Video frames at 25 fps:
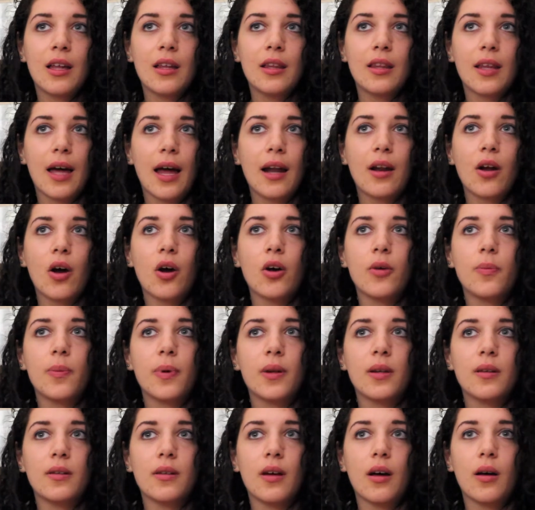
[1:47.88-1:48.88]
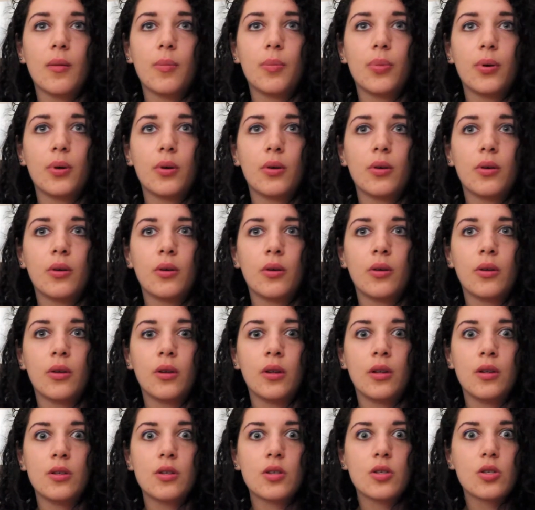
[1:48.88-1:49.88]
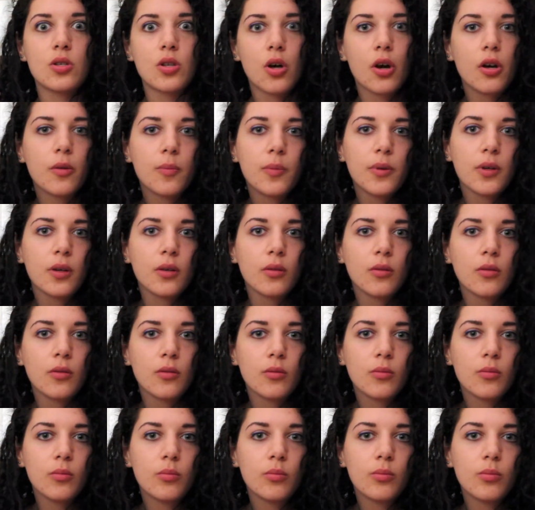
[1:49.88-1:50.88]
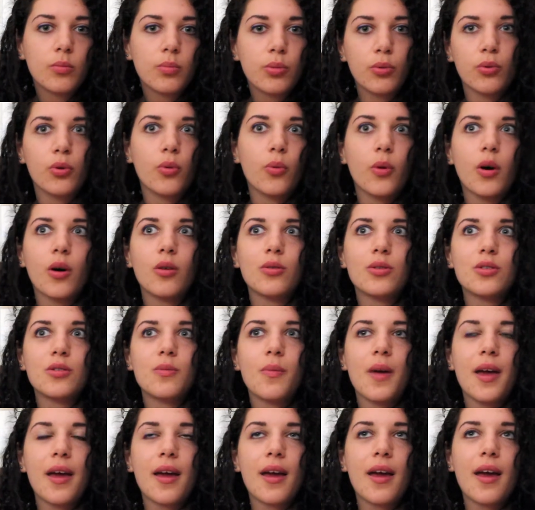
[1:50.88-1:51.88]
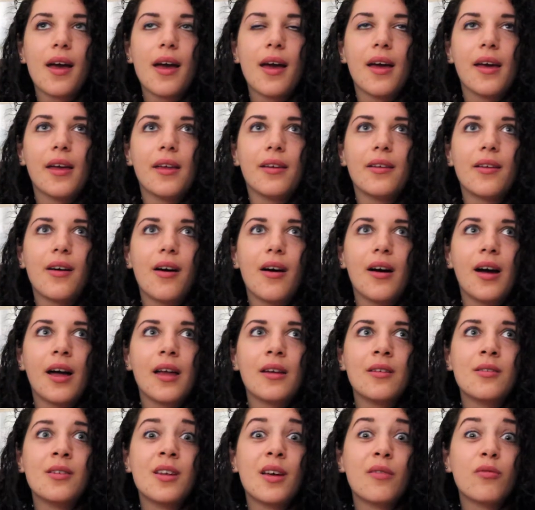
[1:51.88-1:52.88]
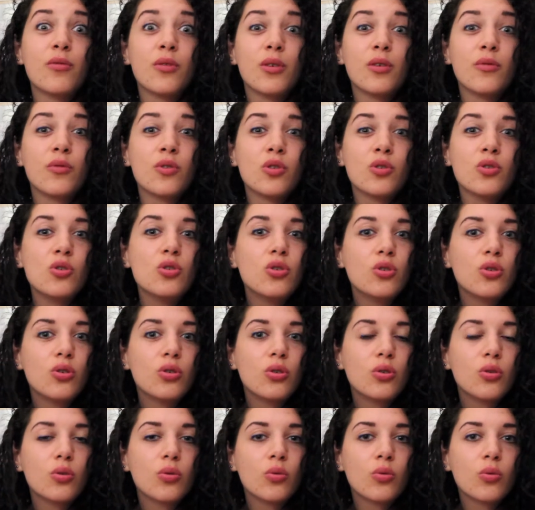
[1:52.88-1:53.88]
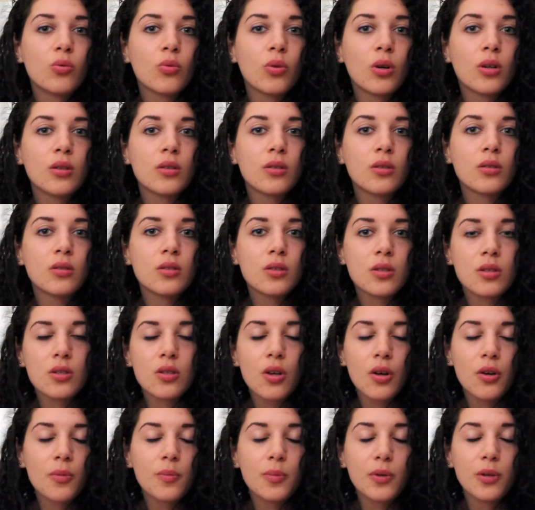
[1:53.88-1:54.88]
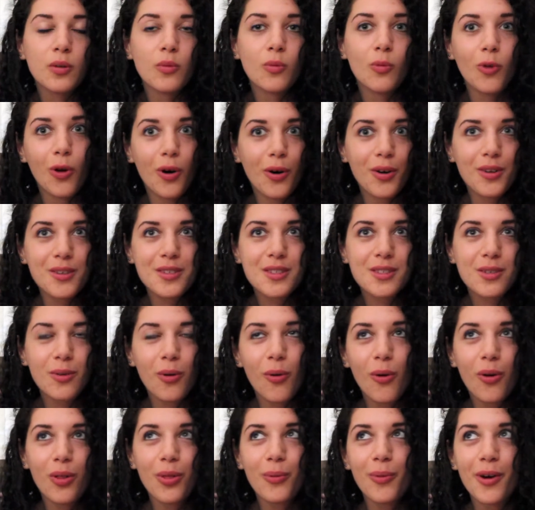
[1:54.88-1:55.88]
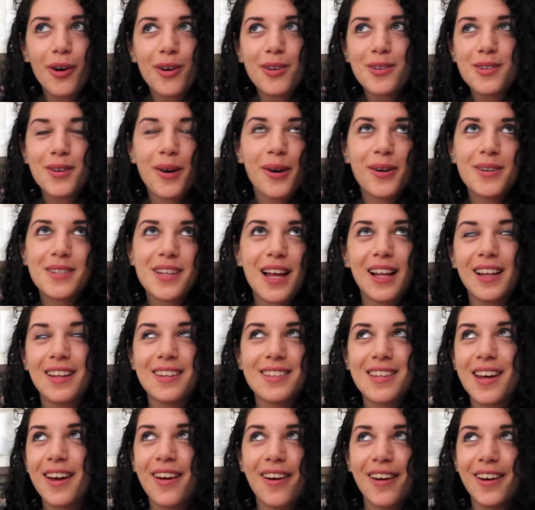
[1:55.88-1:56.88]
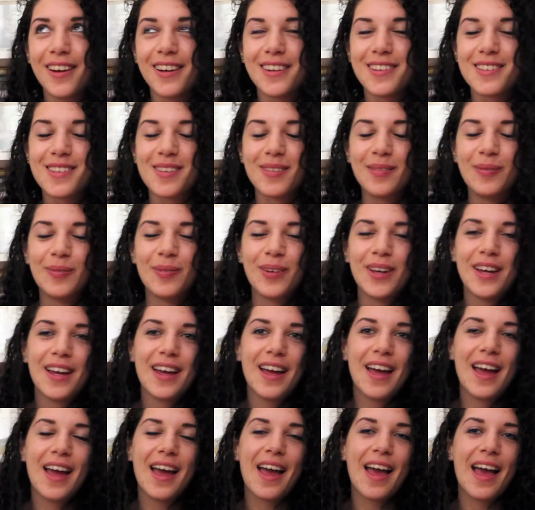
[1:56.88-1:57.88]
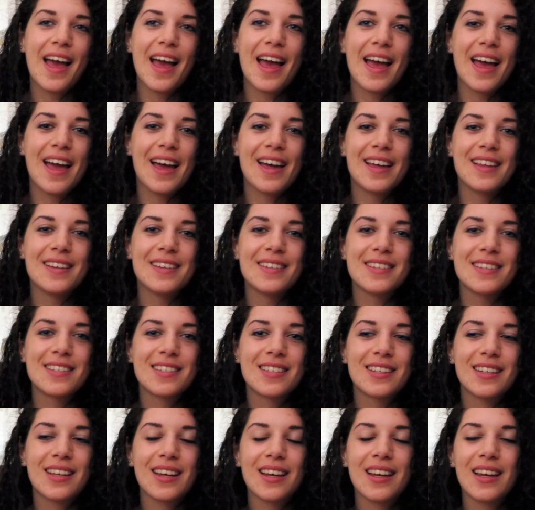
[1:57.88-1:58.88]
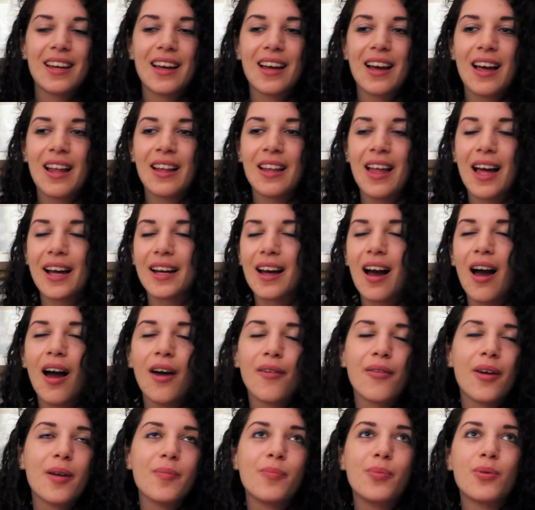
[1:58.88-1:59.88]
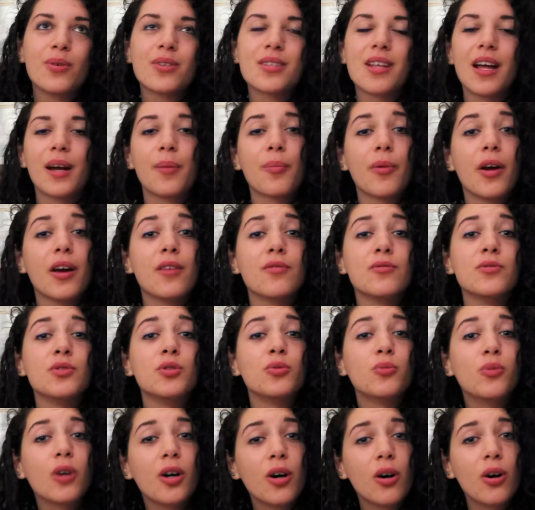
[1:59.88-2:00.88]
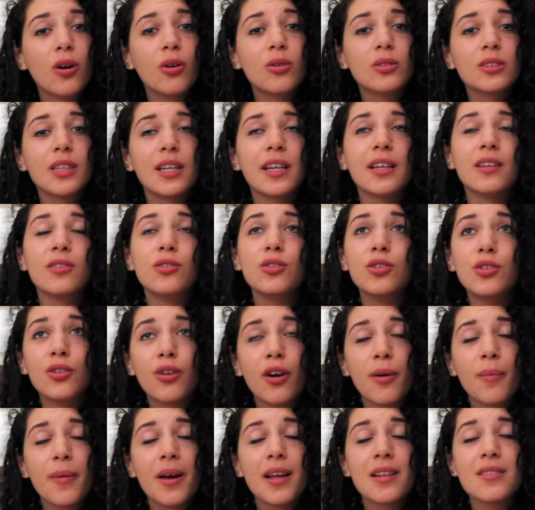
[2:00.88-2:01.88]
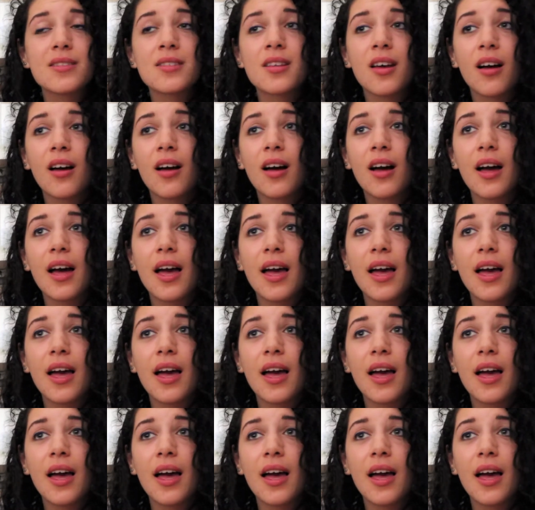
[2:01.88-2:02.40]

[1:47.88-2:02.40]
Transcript: that opened up the dystopian book world to me, and I never even knew what dystopian was or the word totalitarianism. And like, I read books like Brave New World and Neuromancer,